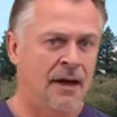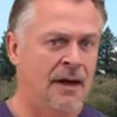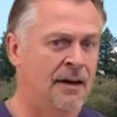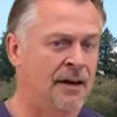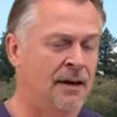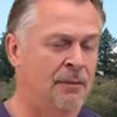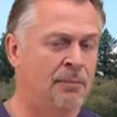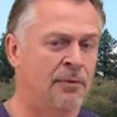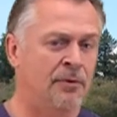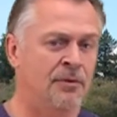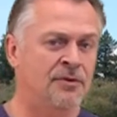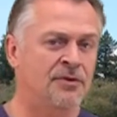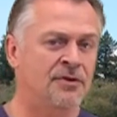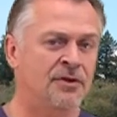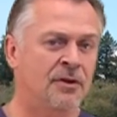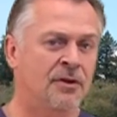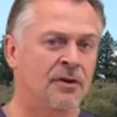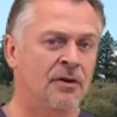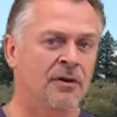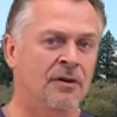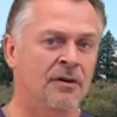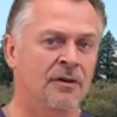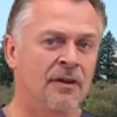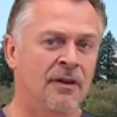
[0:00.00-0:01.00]
And in
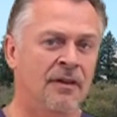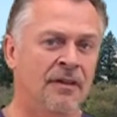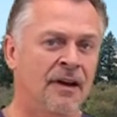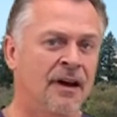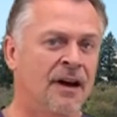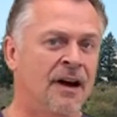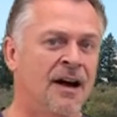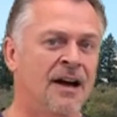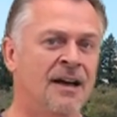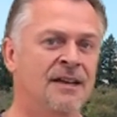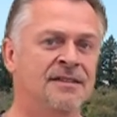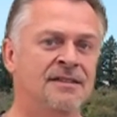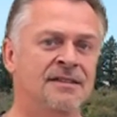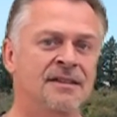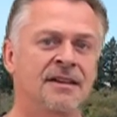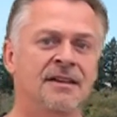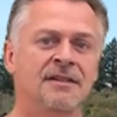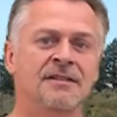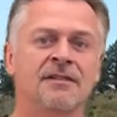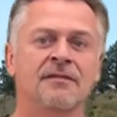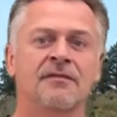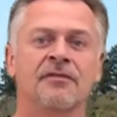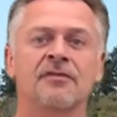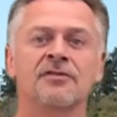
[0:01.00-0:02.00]
Portugal, the high
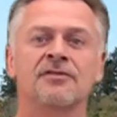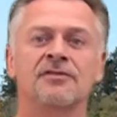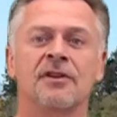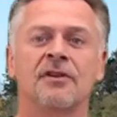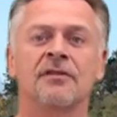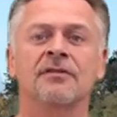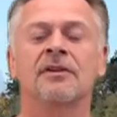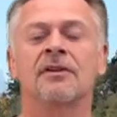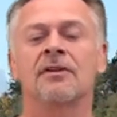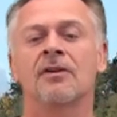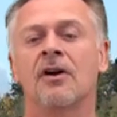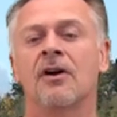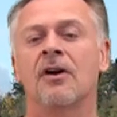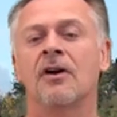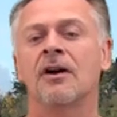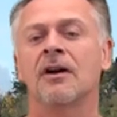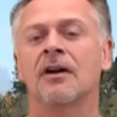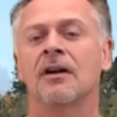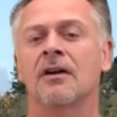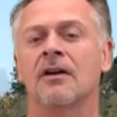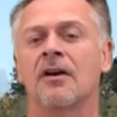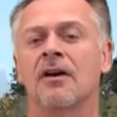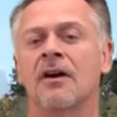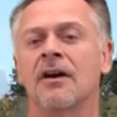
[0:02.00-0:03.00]
season for salted cod,
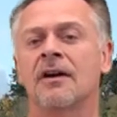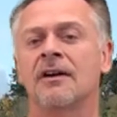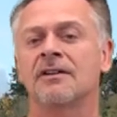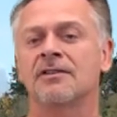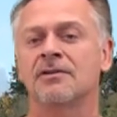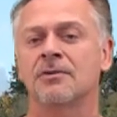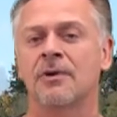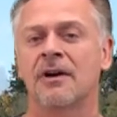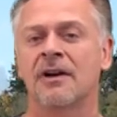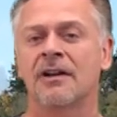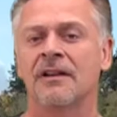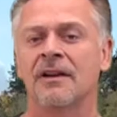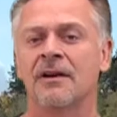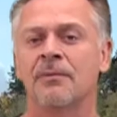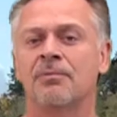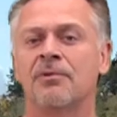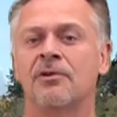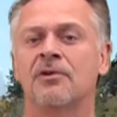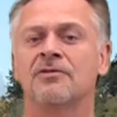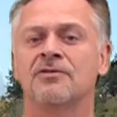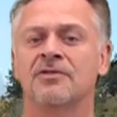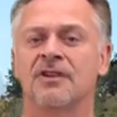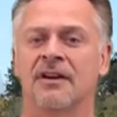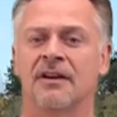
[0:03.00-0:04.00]
cod is quickly
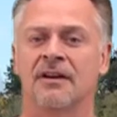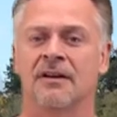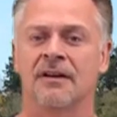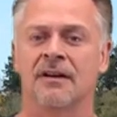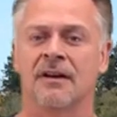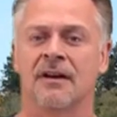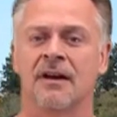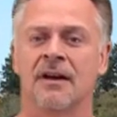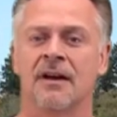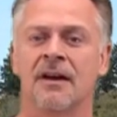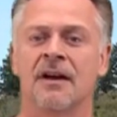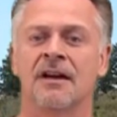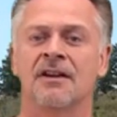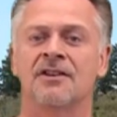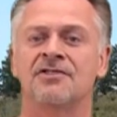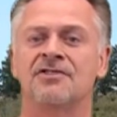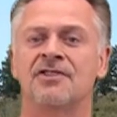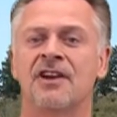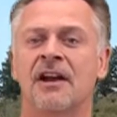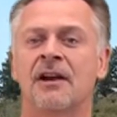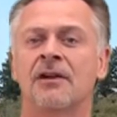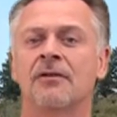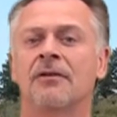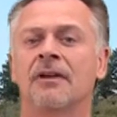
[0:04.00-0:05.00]
approaching.
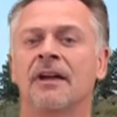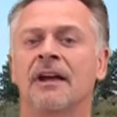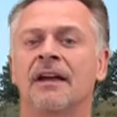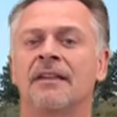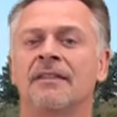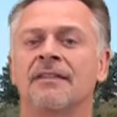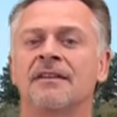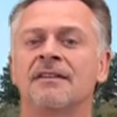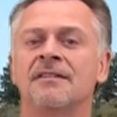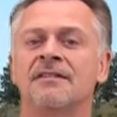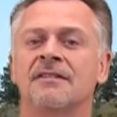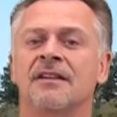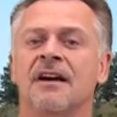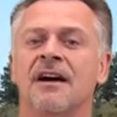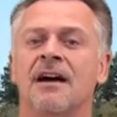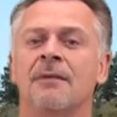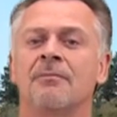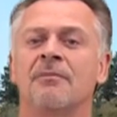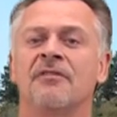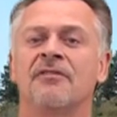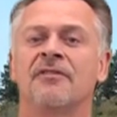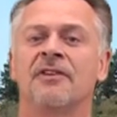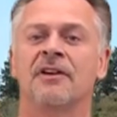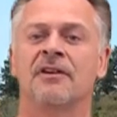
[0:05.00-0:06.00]
Generally at this
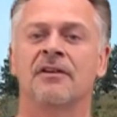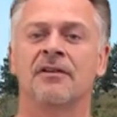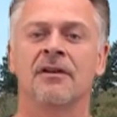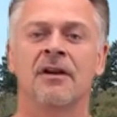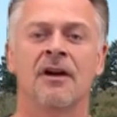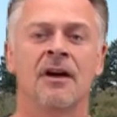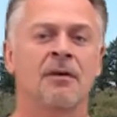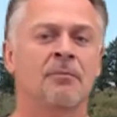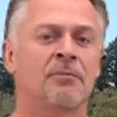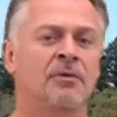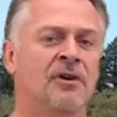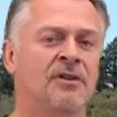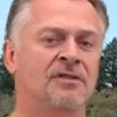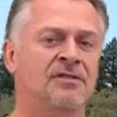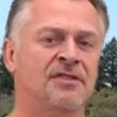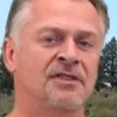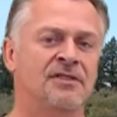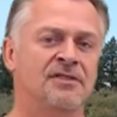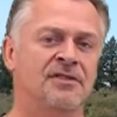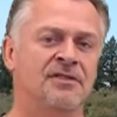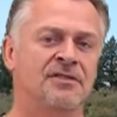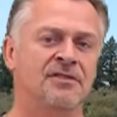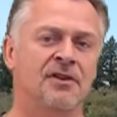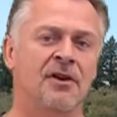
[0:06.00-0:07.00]
time of year,
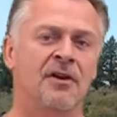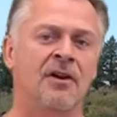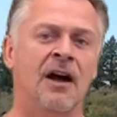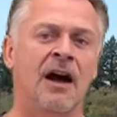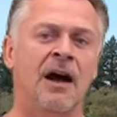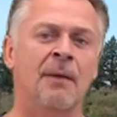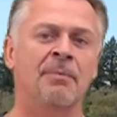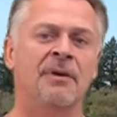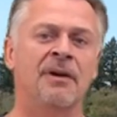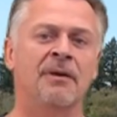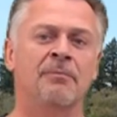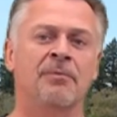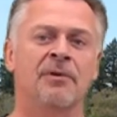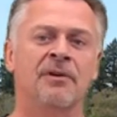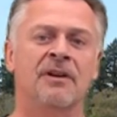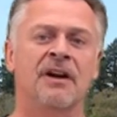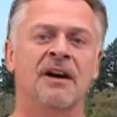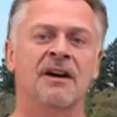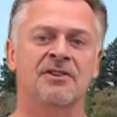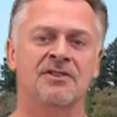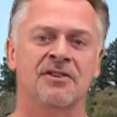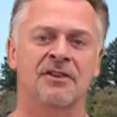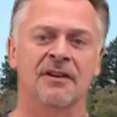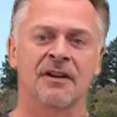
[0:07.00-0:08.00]
processors are upping
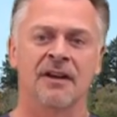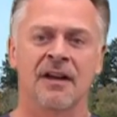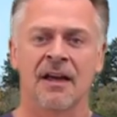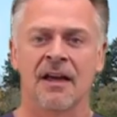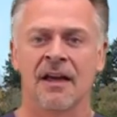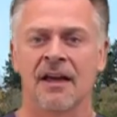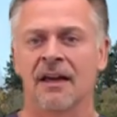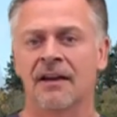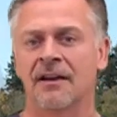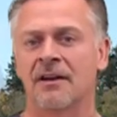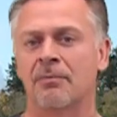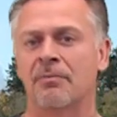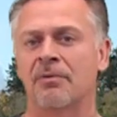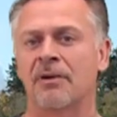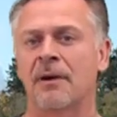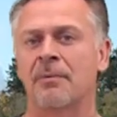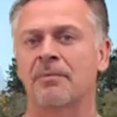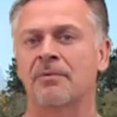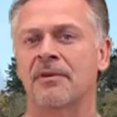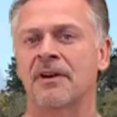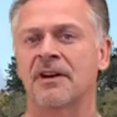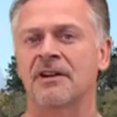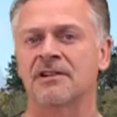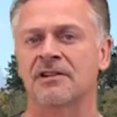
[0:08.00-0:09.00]
production in the
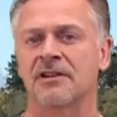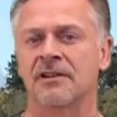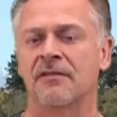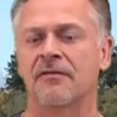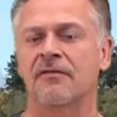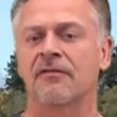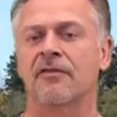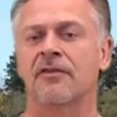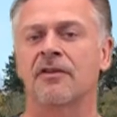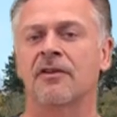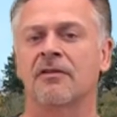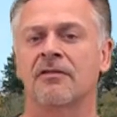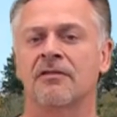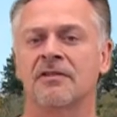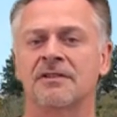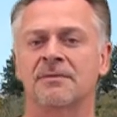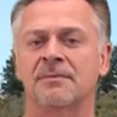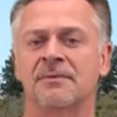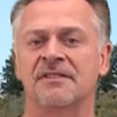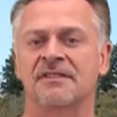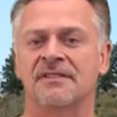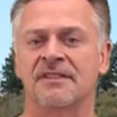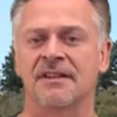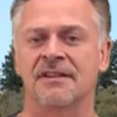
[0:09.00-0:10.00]
preparation for the
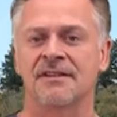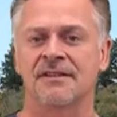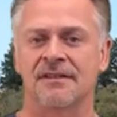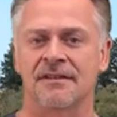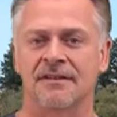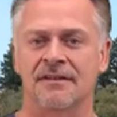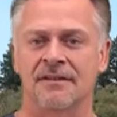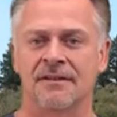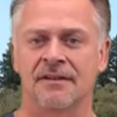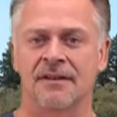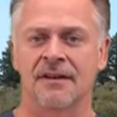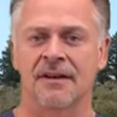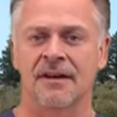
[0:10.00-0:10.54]
Christmas season.